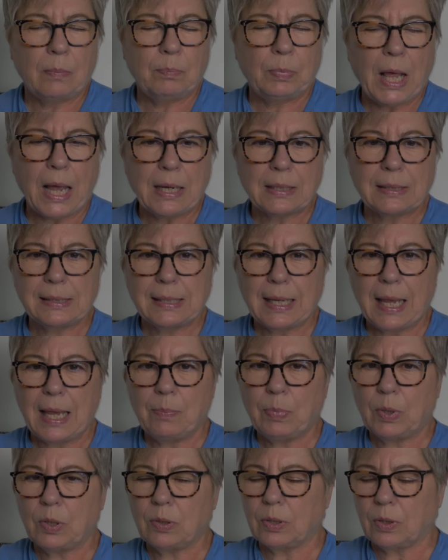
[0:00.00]
black
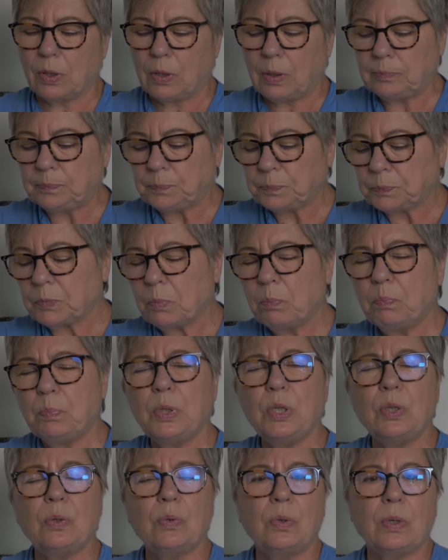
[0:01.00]
sable girl,
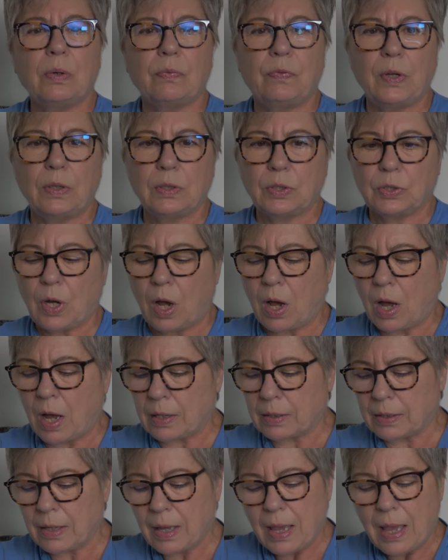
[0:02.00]
beautiful
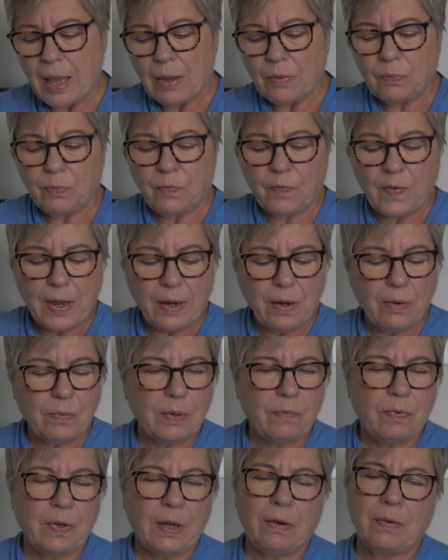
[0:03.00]
dog,
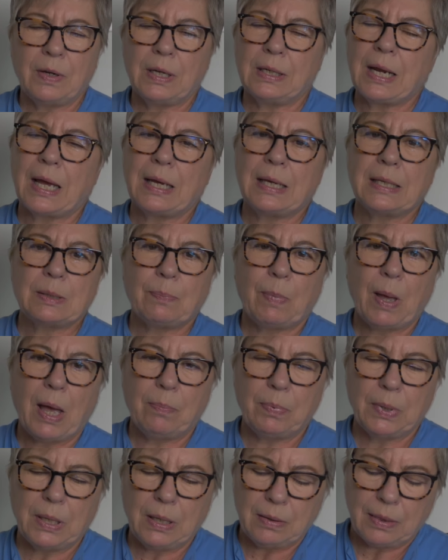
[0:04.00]
very, very nice
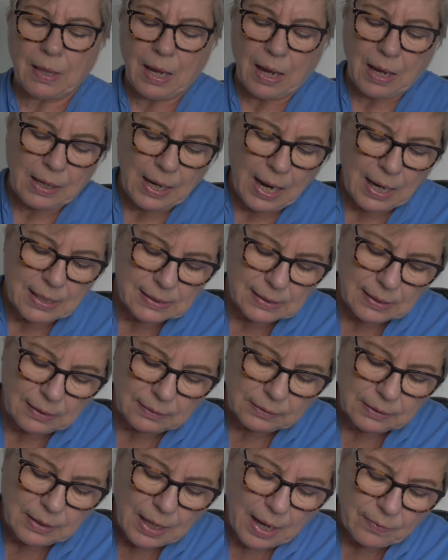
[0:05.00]
puppy that has a
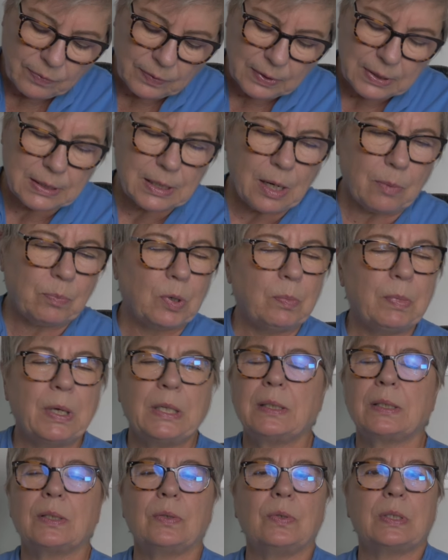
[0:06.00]
lovely
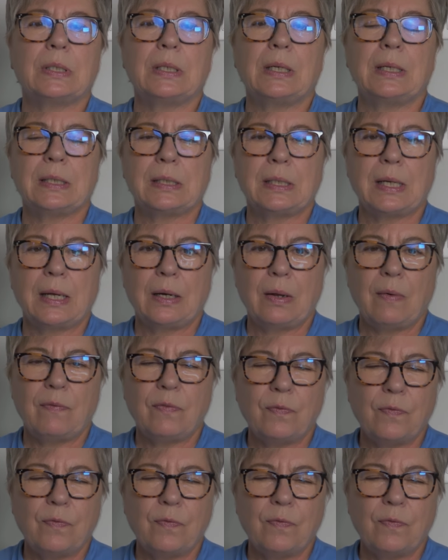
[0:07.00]
temperament. Susan has done a